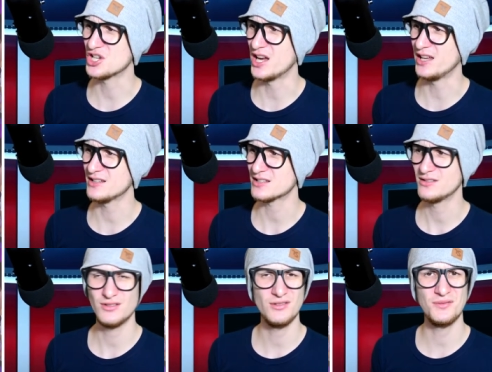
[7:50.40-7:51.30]
giant,
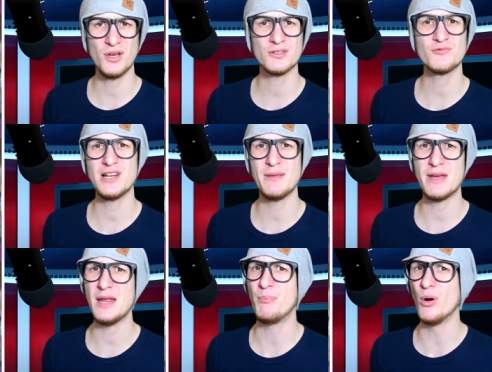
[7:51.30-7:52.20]
not really
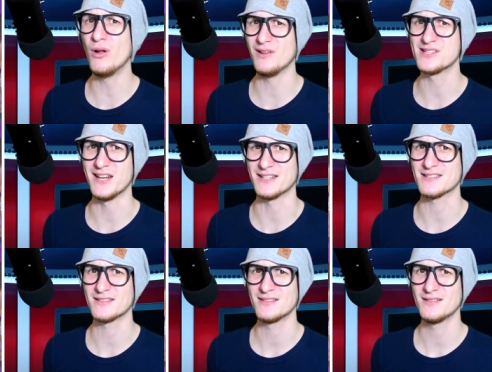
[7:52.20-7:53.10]
many balls in
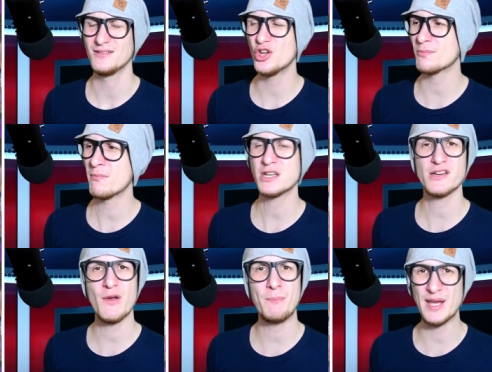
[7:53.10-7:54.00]
it, not much
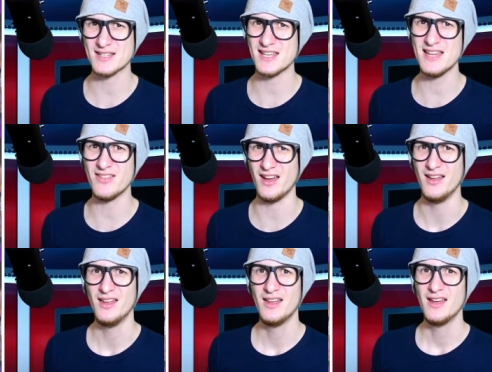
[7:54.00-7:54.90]
of a pit either.
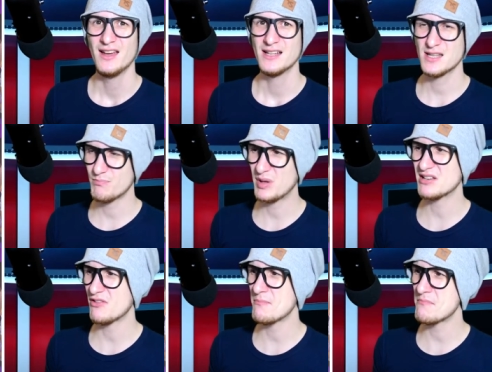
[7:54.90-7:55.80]
It's a bit
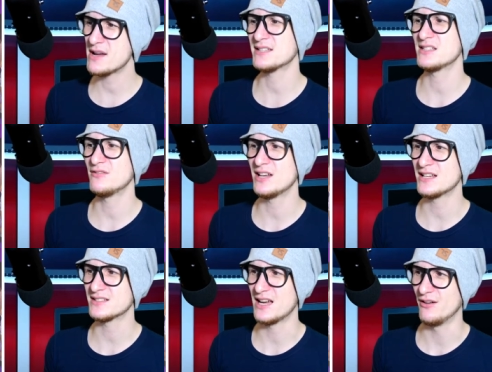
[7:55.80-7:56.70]
of a massive
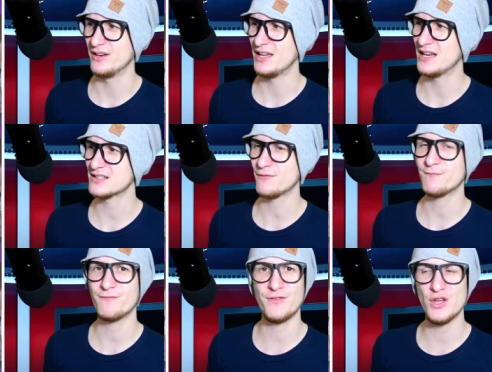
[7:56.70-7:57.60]
letdown. It has a
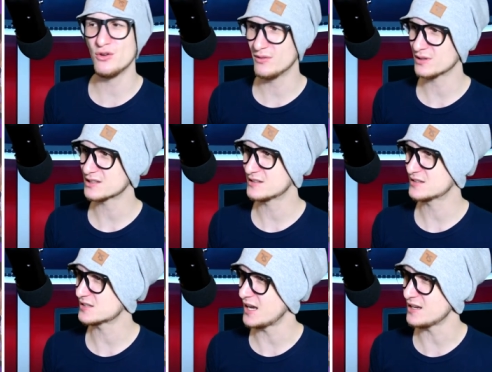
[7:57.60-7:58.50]
few
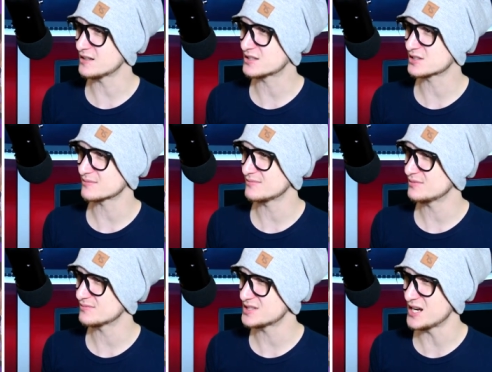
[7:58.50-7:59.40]
snakes,
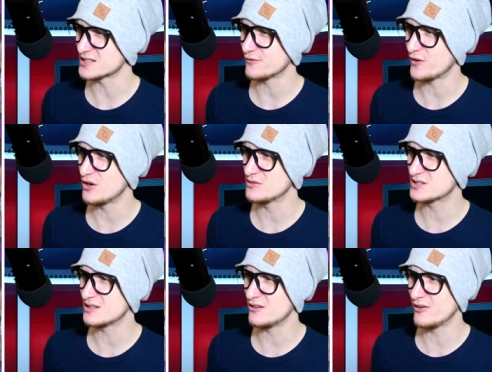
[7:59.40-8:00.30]

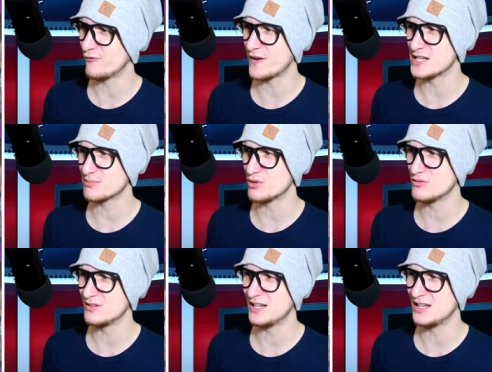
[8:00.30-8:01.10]
saxophones that are inflatable.